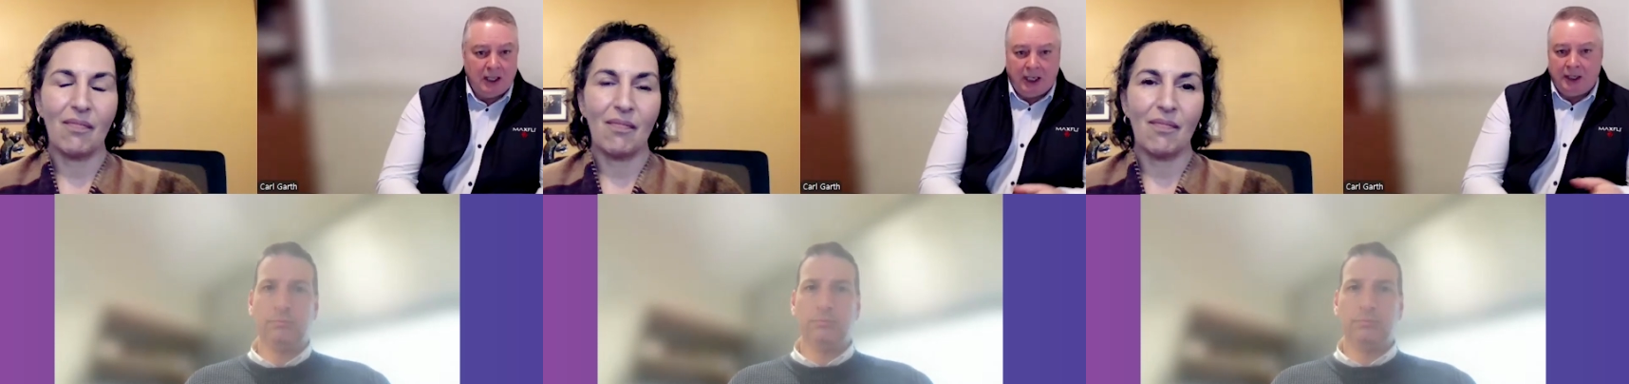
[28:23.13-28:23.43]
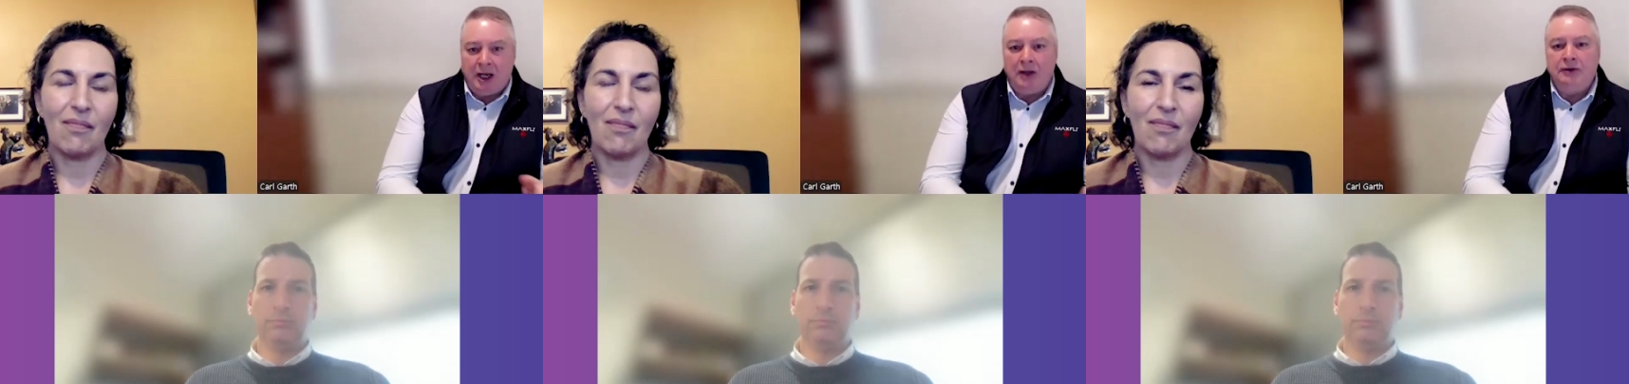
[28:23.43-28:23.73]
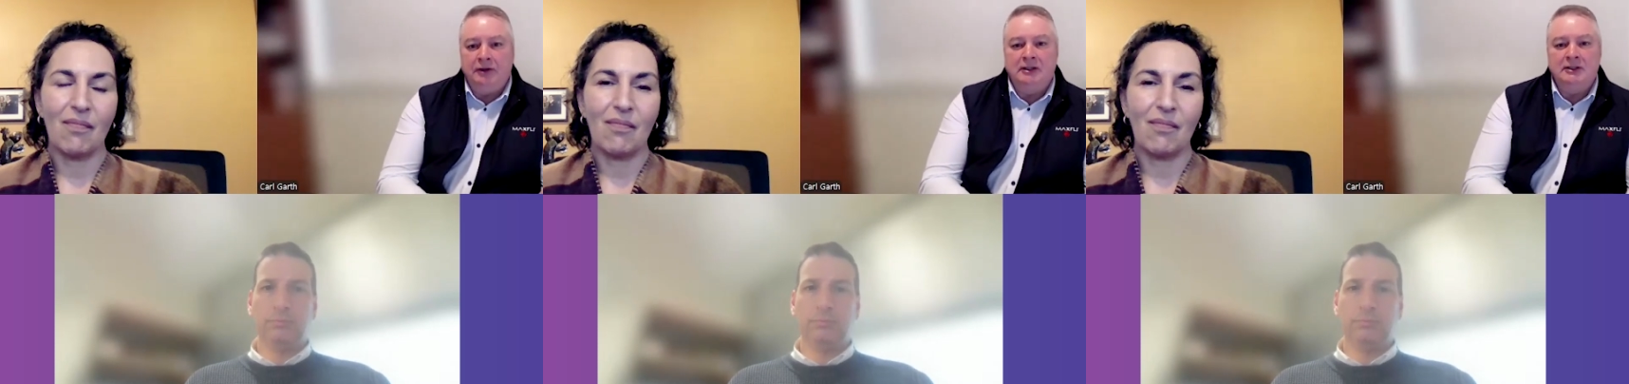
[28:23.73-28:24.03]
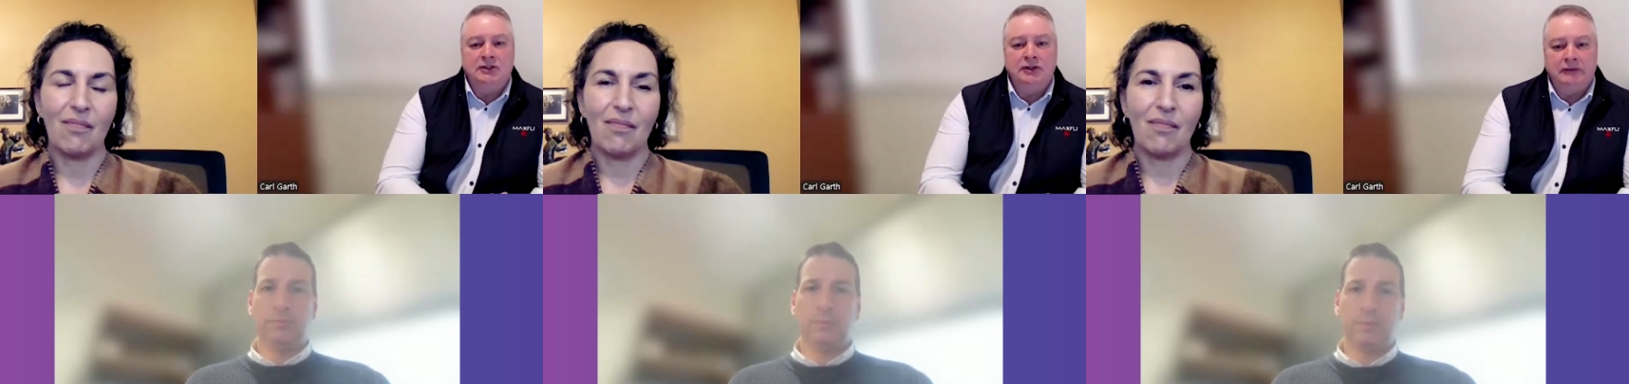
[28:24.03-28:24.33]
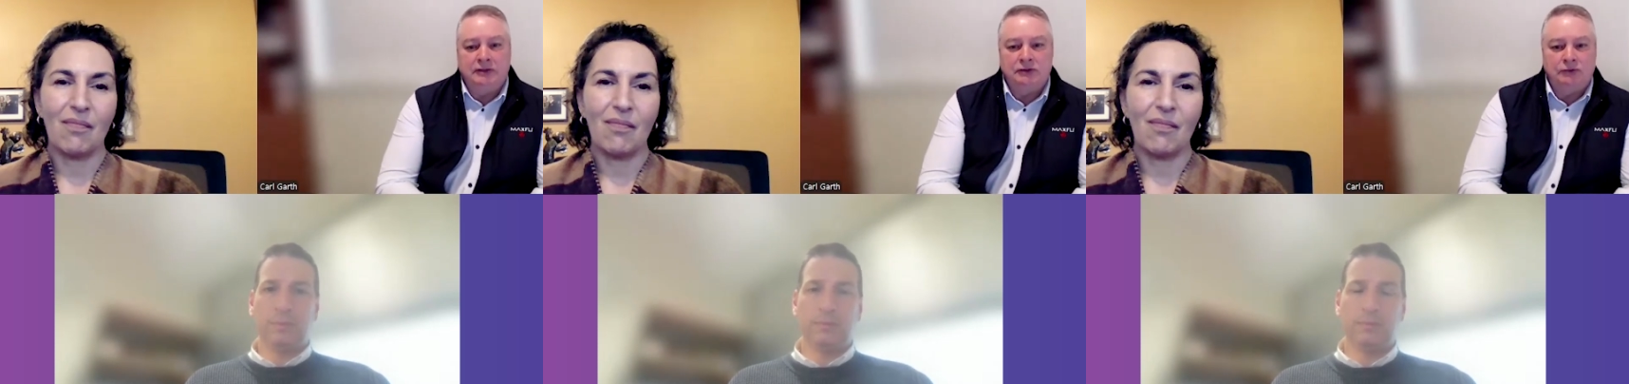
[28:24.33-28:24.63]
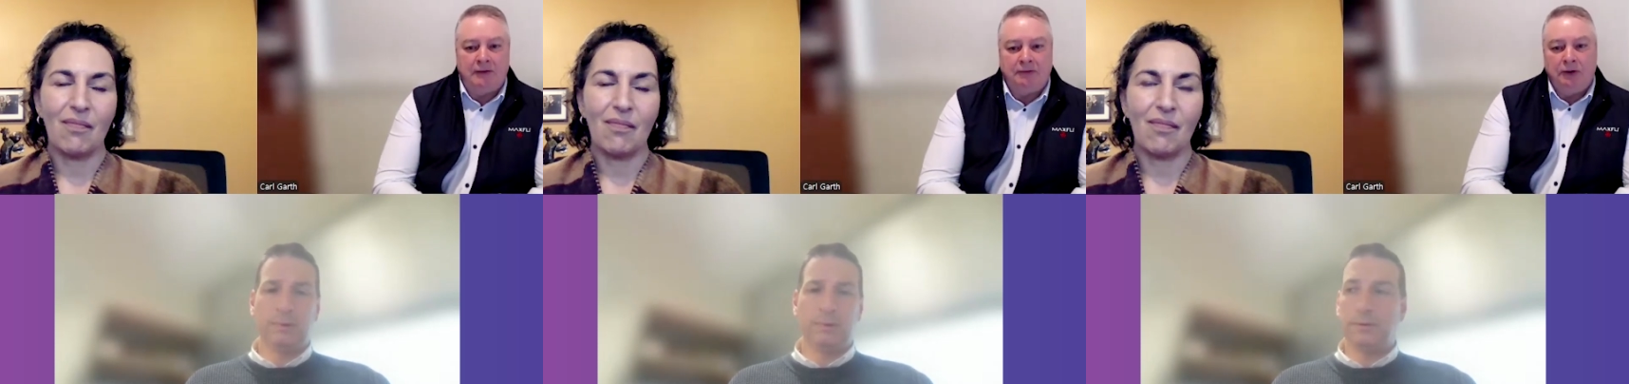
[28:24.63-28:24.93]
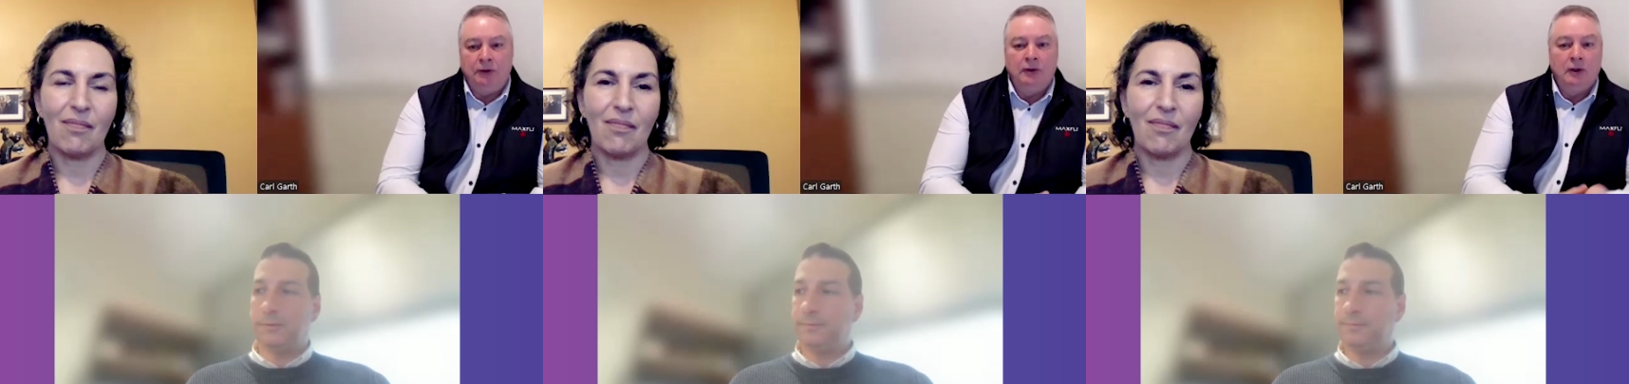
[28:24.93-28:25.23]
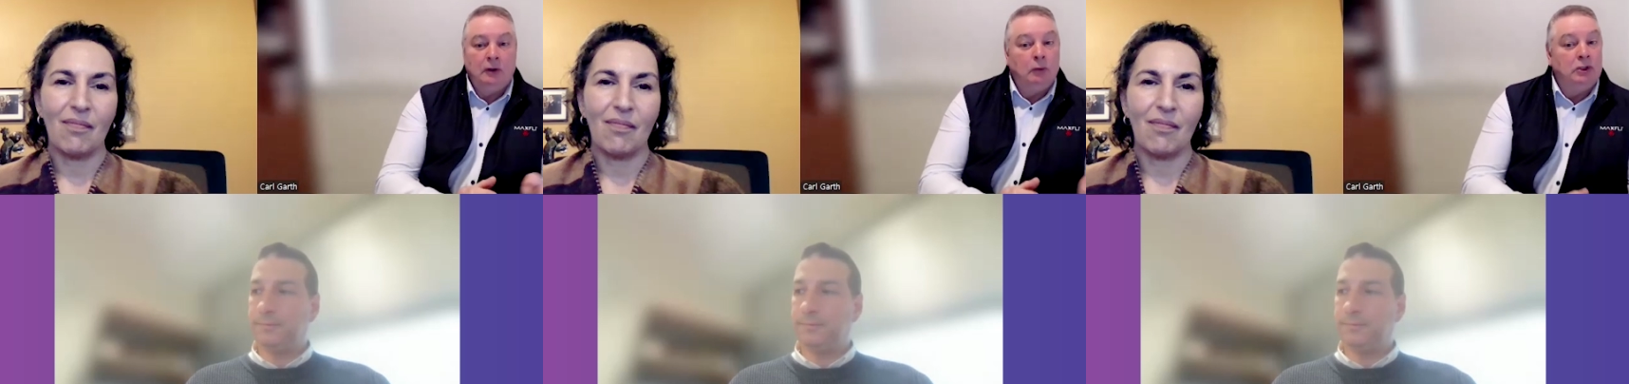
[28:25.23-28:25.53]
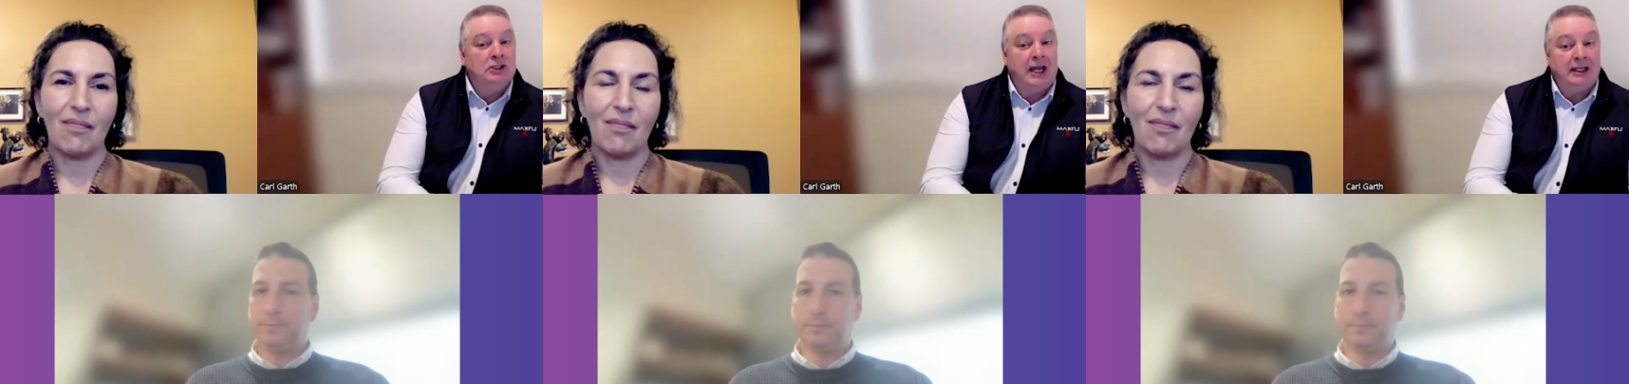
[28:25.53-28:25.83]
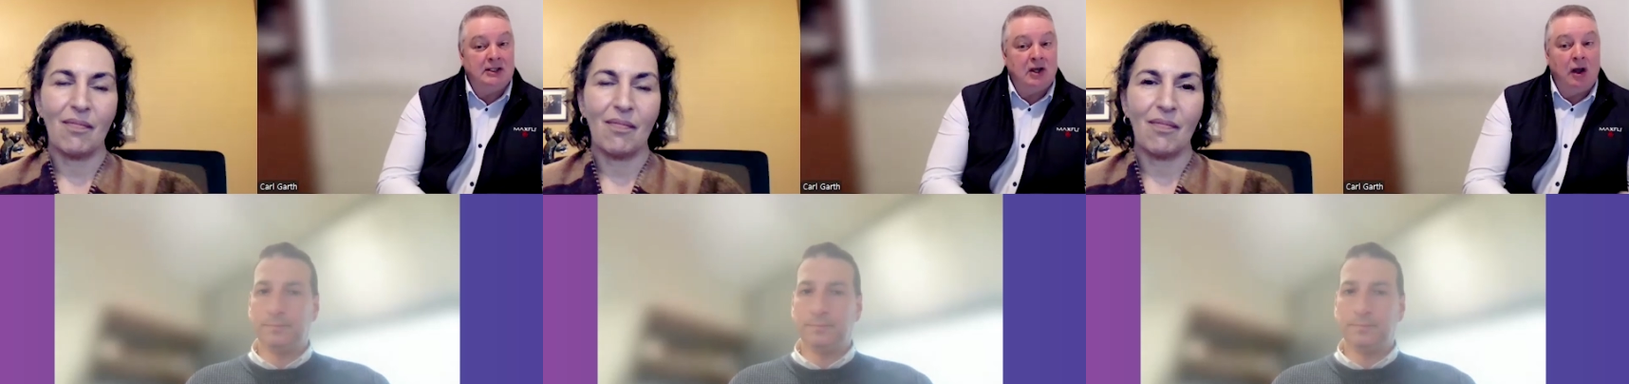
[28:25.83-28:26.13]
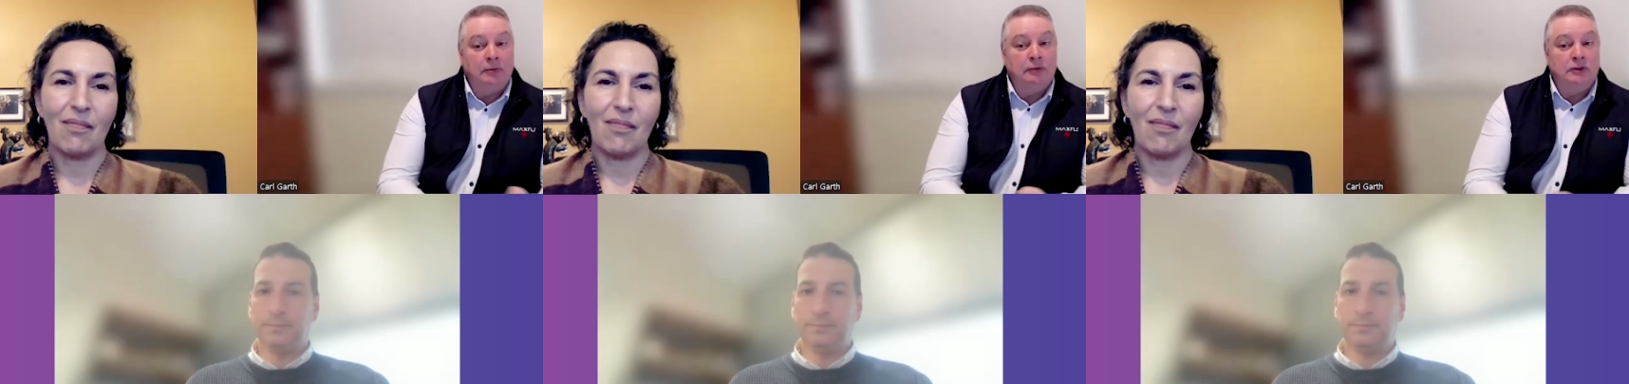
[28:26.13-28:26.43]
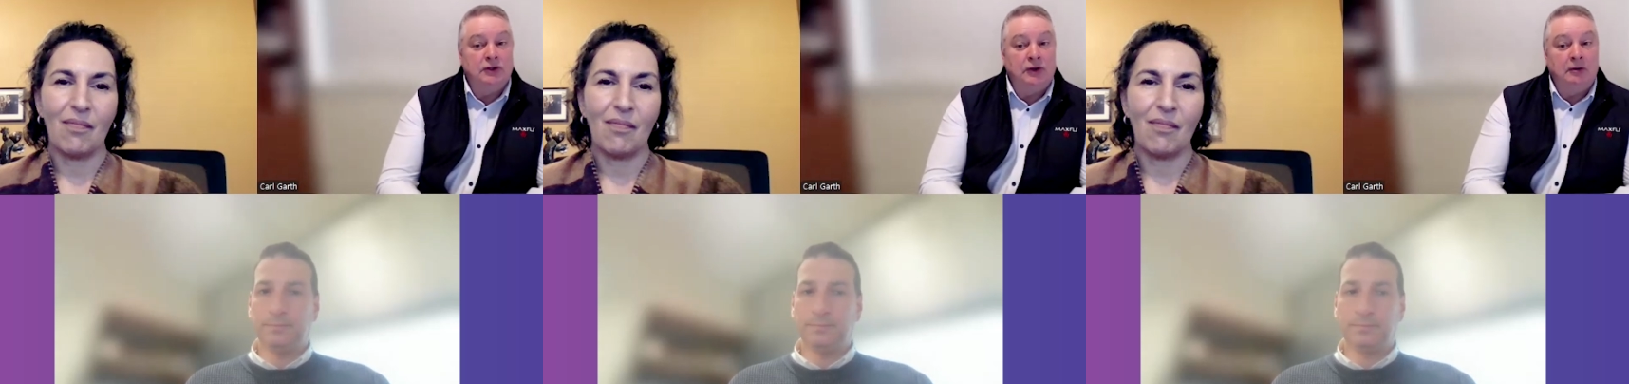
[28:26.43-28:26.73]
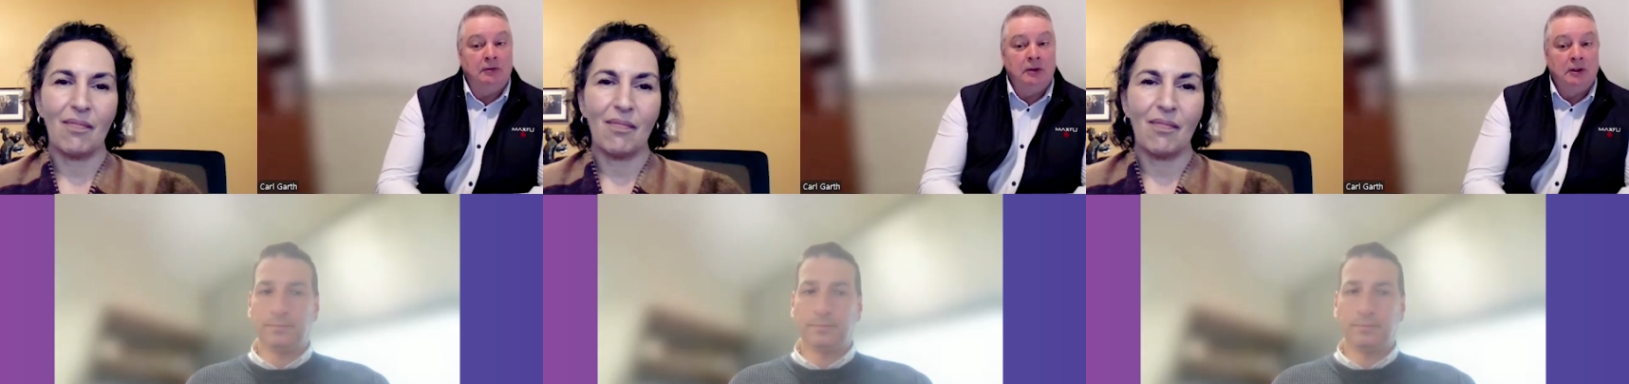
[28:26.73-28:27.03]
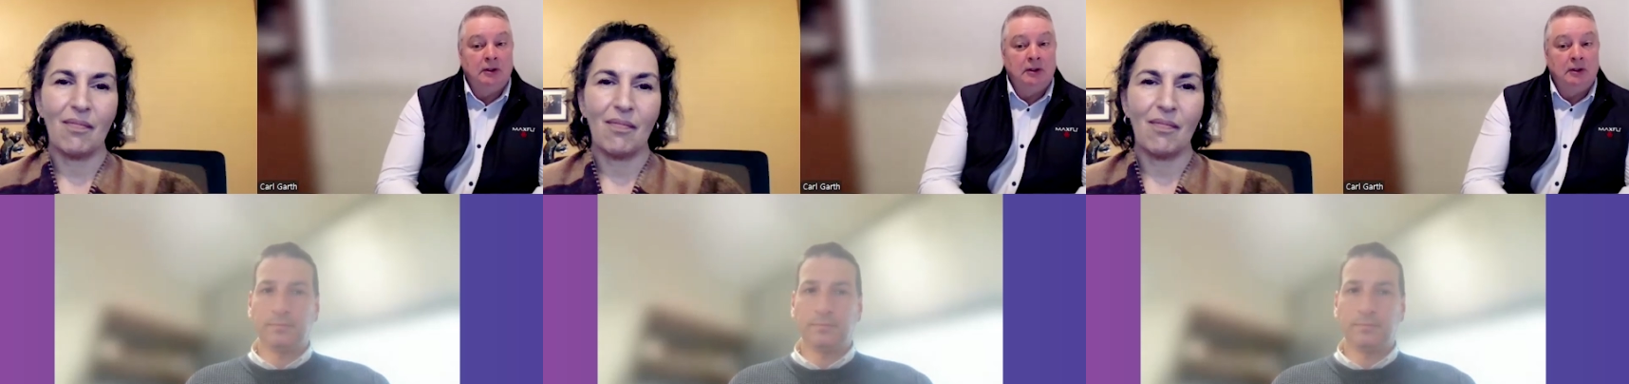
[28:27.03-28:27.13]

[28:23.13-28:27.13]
Speaker 1: and it noted that services revenue would take time to return